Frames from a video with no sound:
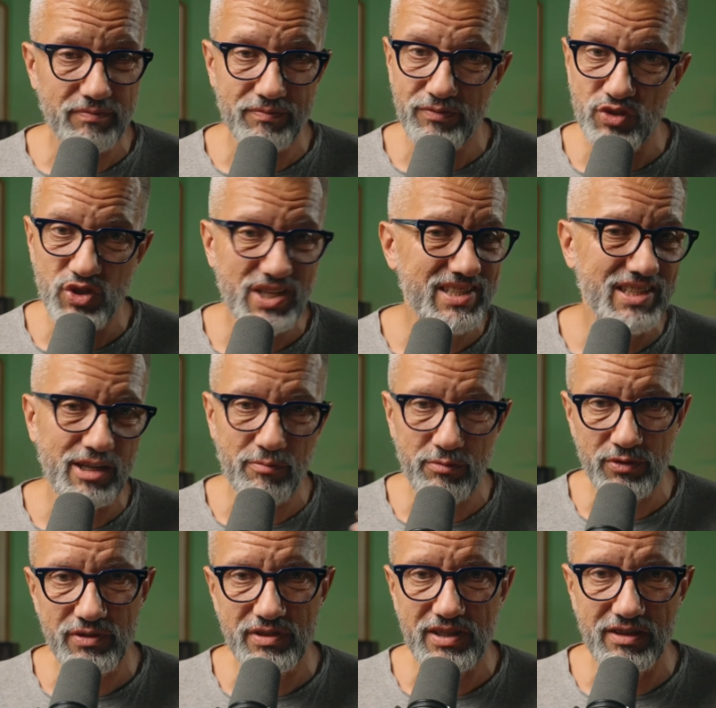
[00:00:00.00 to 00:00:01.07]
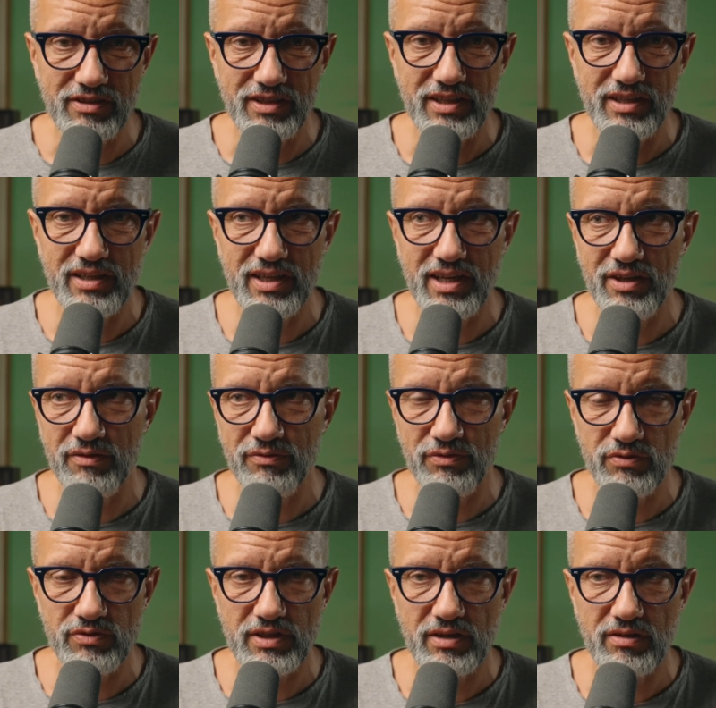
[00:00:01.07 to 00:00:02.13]
just repost already kind of
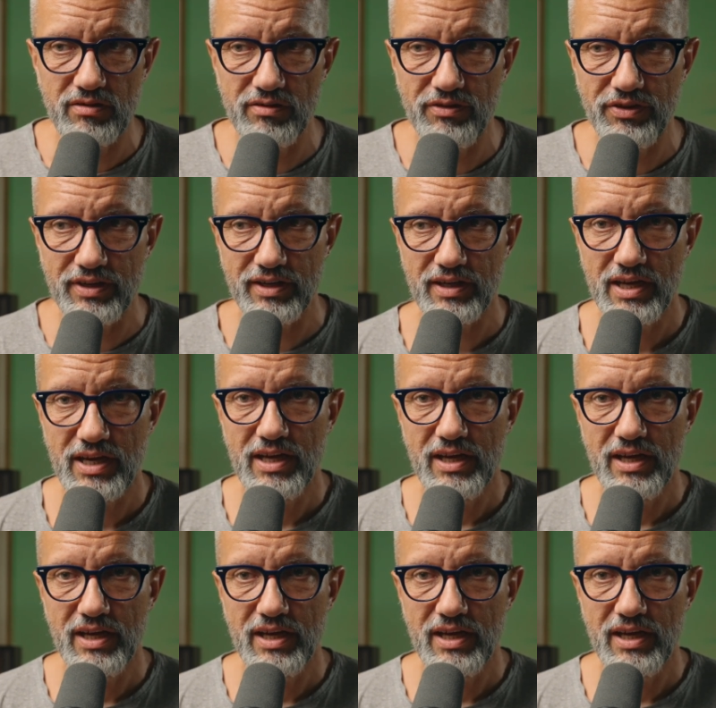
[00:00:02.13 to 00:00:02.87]
used content.